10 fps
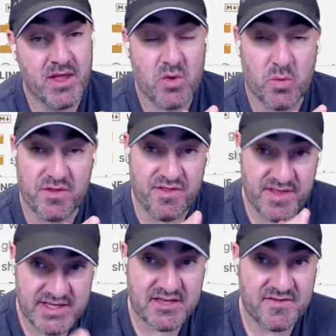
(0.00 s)
With
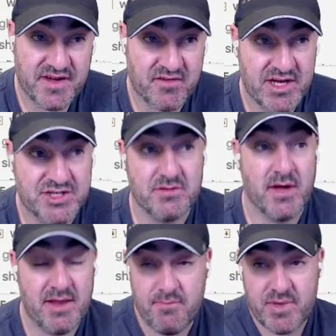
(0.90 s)
this configuration,
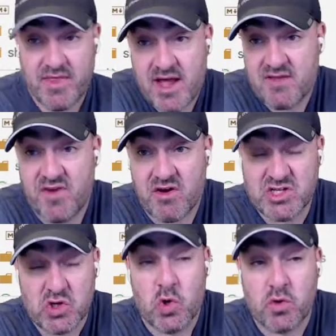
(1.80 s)
and that
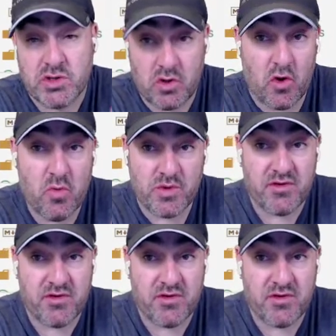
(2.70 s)
configuration goes along with the